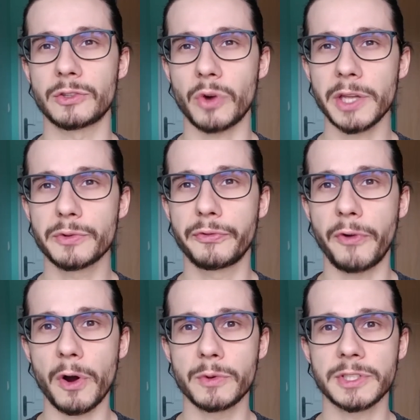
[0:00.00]
try to
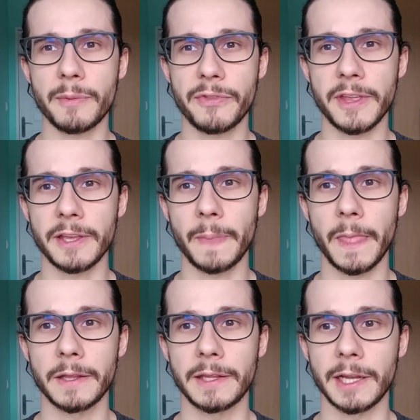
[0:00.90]
follow something
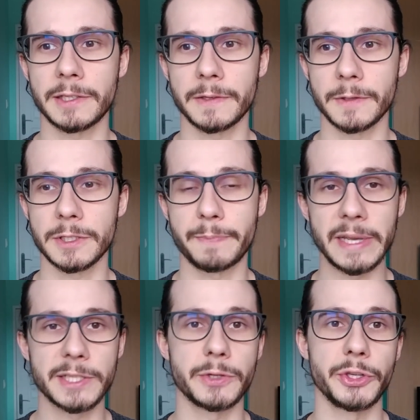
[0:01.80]
that
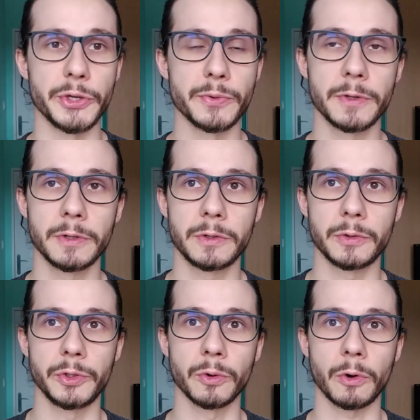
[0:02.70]
speaks to you,
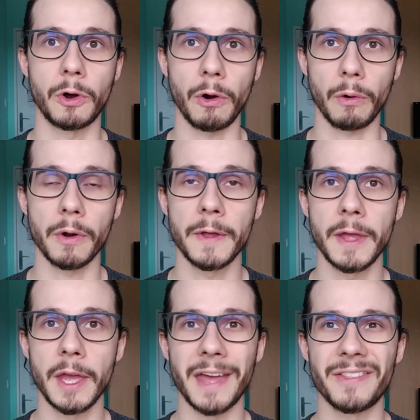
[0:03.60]
to your core,
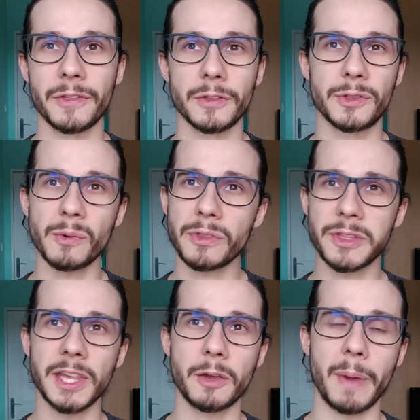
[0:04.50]
and don't
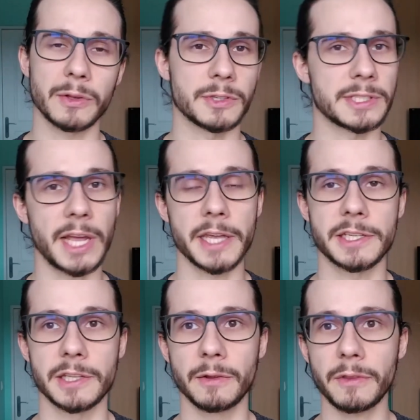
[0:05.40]
think about
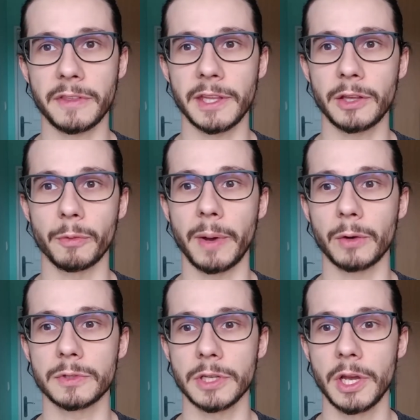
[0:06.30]
society, don't think
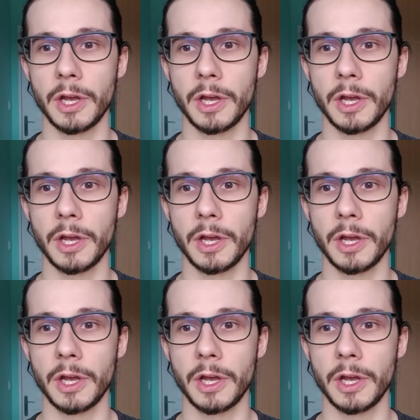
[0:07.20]
about